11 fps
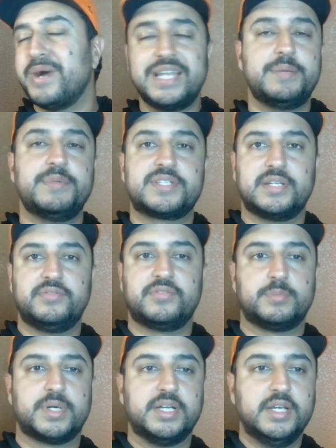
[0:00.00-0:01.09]
My name is Sunny
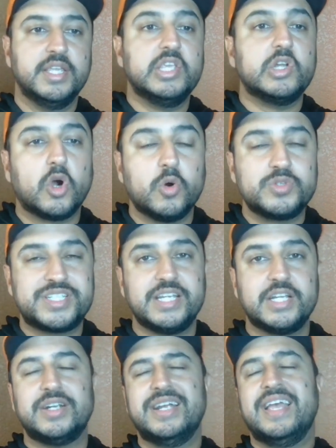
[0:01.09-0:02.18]
Verma, your host
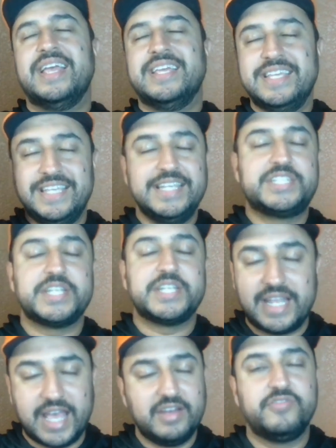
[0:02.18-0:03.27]
here each
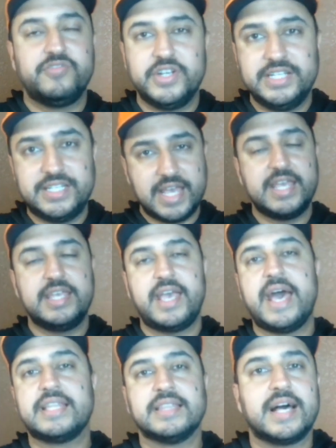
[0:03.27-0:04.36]
and every day
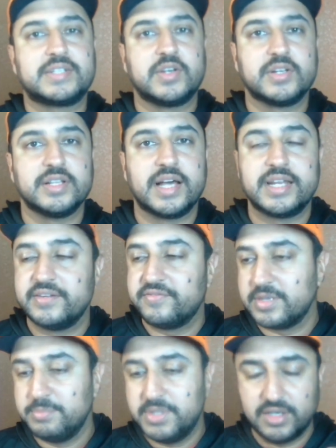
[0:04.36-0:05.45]
at Locked On Illini.
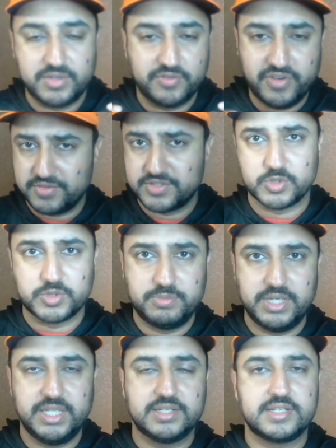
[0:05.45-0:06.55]
Find me on your favorite social
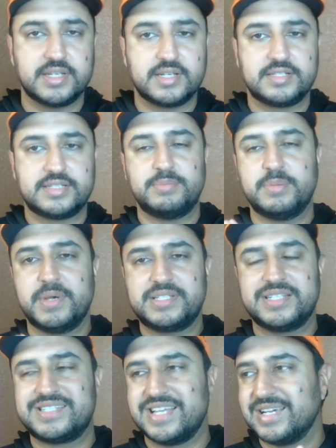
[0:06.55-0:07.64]
medias. Send me a
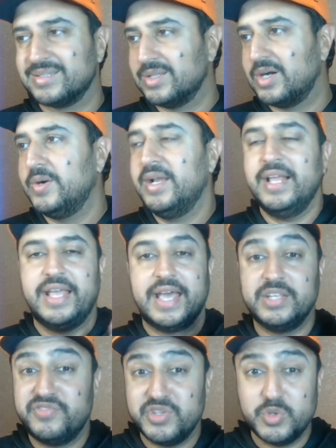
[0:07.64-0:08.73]
message, say hello.
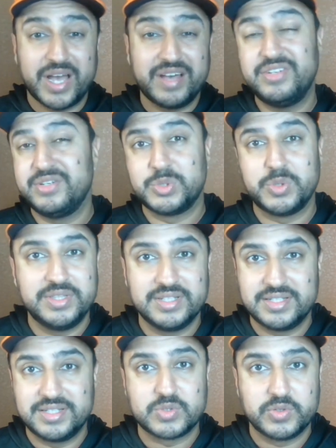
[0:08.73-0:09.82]
And if you haven't joined the
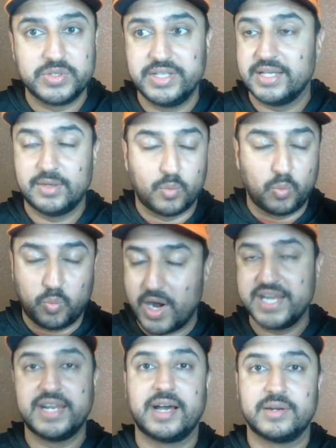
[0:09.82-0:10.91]
Discord yet,
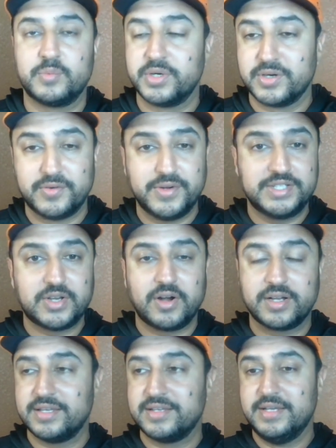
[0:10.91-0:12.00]
why not? We're already
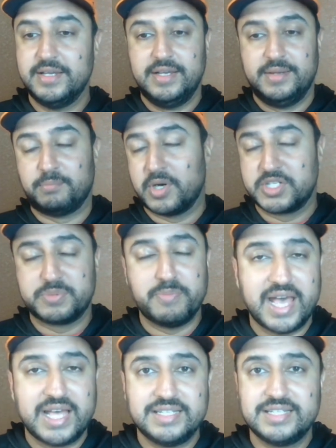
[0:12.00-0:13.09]
talking March
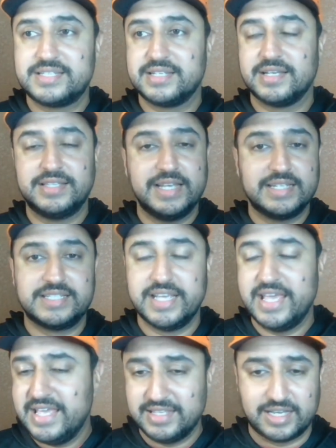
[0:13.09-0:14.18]
Madness, the
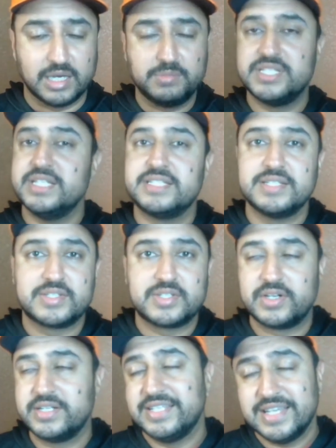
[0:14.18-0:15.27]
NCAA, the Cubs season
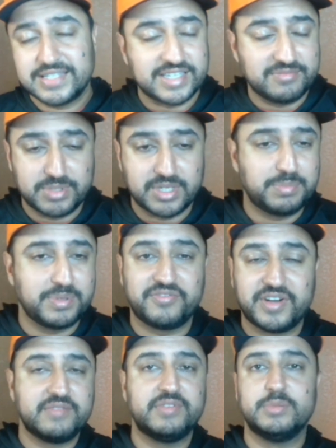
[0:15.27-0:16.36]
started. Yes, I've been up at
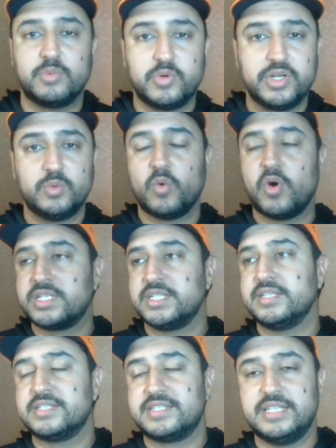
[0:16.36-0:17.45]
5 a.m.
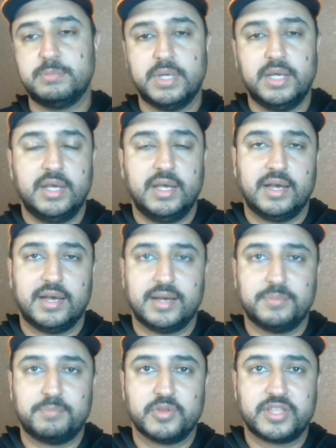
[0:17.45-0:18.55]
watching this team,
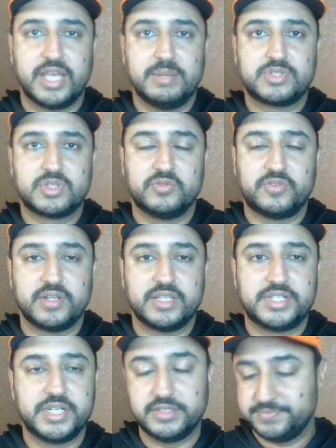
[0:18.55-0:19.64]
both games so far
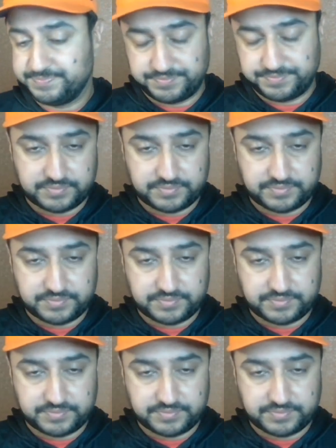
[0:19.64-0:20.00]
this year.